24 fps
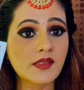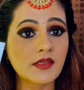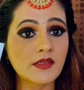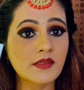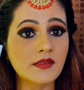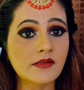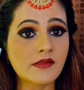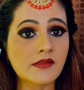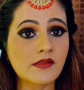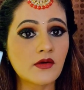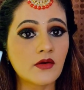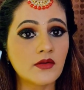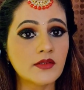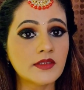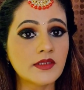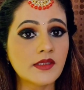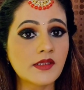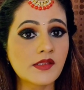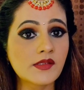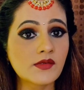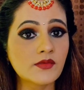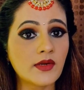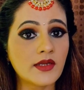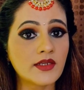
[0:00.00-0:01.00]
See, it's got
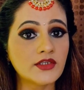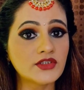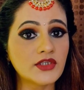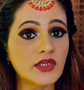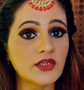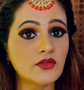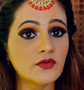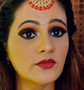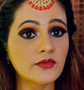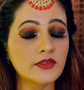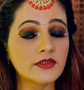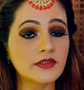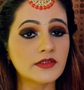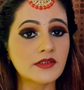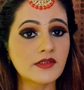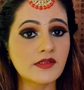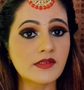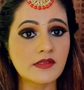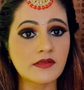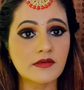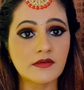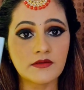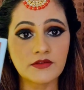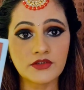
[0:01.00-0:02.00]
these two
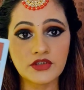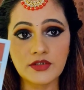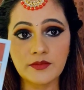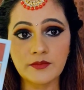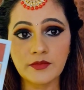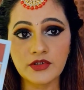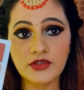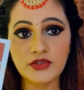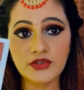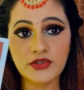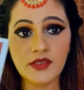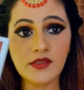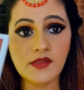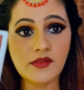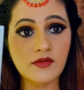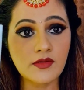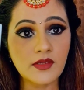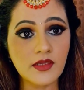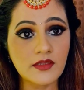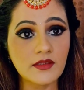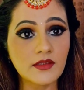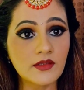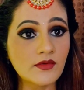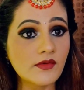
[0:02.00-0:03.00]
shimmer shades.
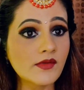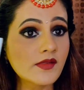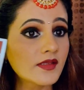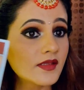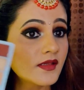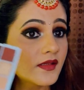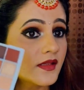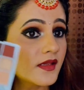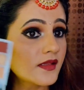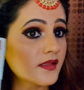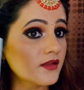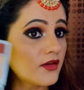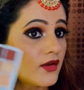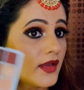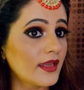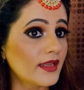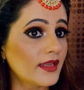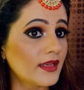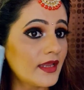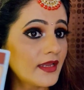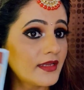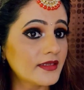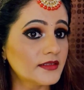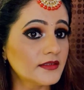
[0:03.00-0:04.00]
You can use this as your
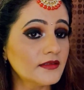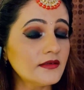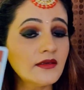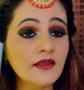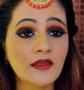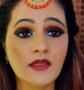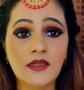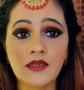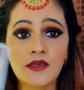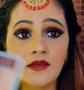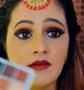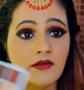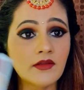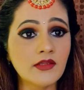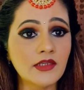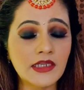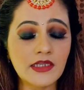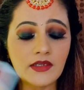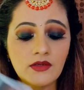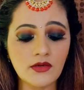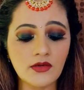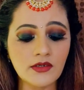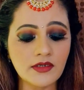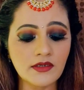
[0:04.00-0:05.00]
highlighter. You
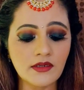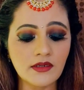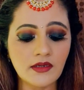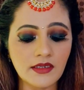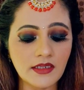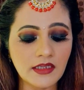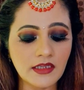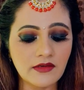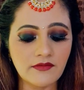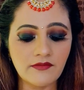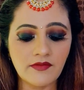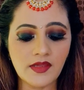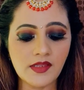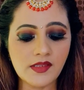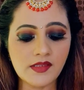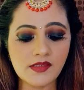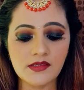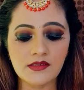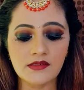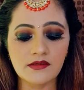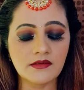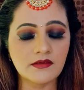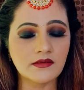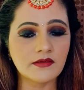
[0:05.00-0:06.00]
need not really
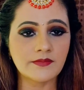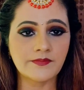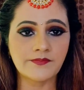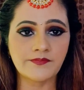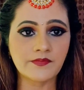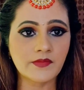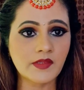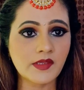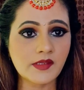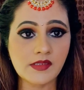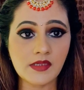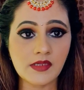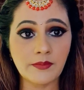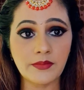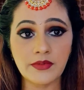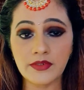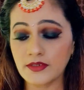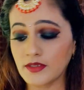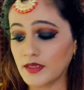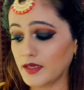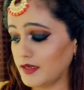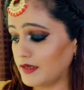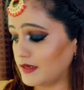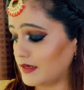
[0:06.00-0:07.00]
invest in a
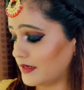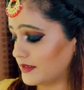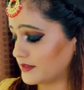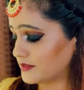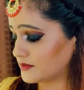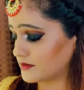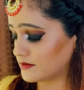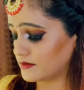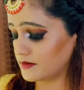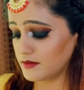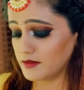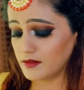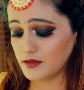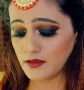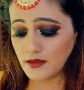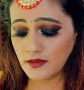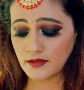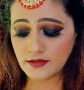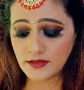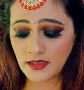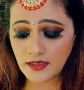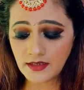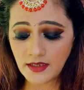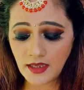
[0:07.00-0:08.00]
separate highlighter.
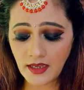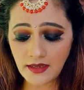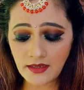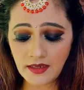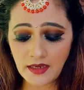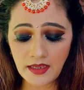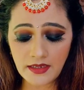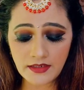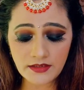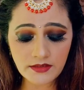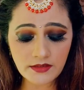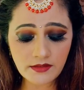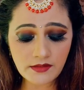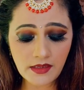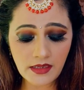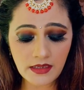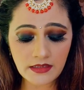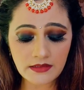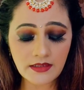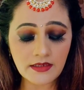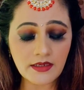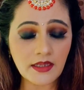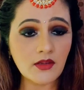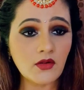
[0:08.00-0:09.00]
That
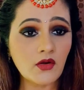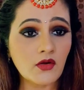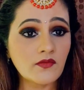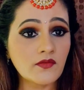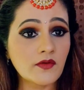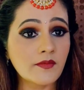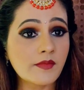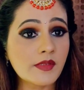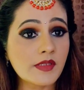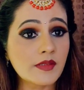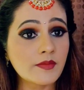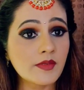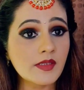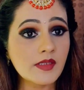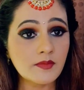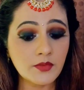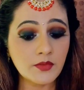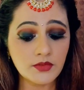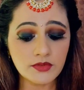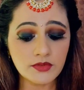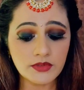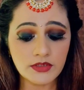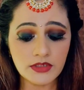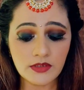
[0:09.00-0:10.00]
highlighter that I got from
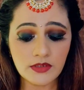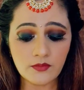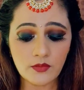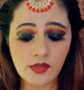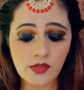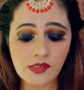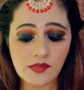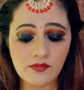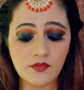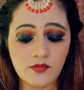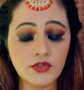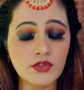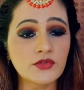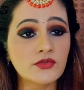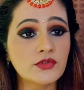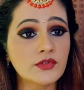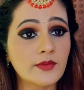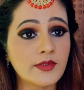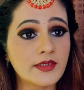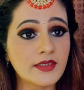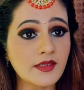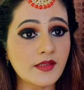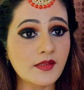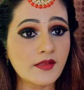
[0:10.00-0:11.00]
Swiss Beauty was for
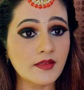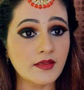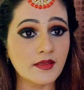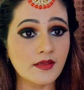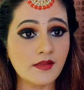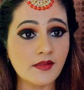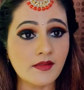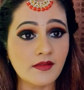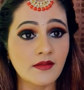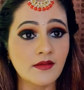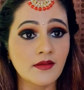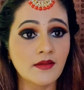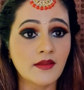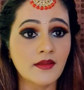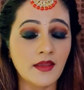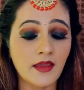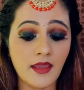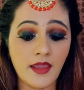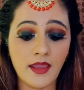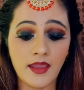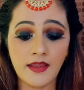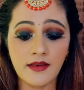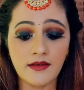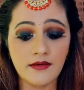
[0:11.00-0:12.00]
$226,
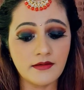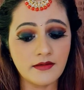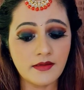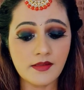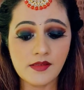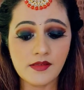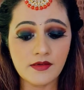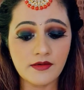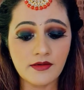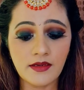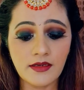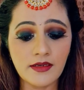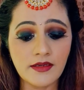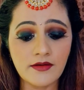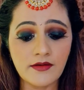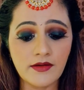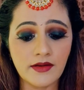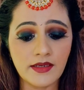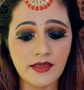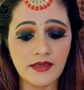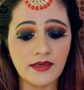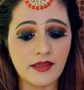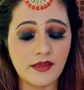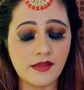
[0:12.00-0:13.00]
and it's
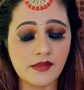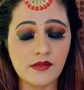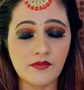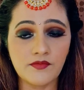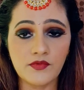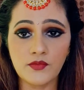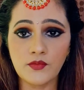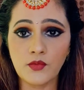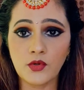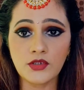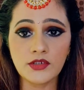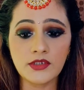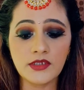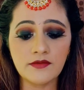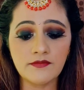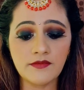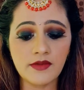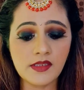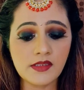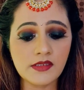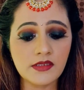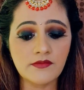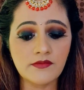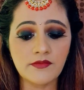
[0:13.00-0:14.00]
really nice. If you want to
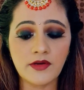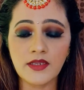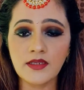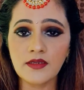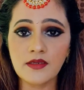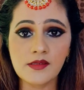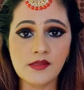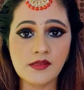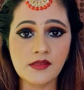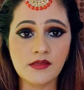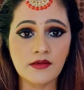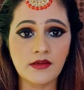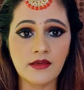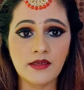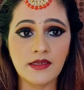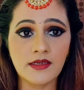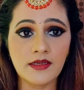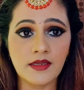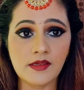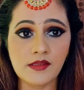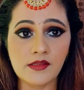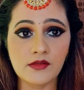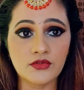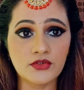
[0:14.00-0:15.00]
invest in one, it's
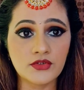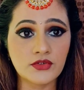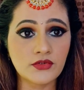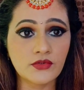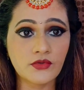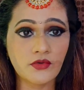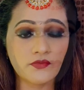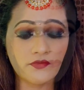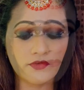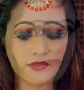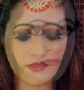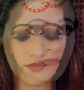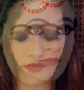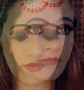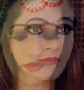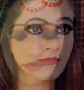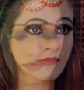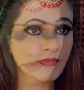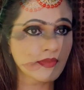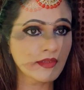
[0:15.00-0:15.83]
really nice. You should go for it.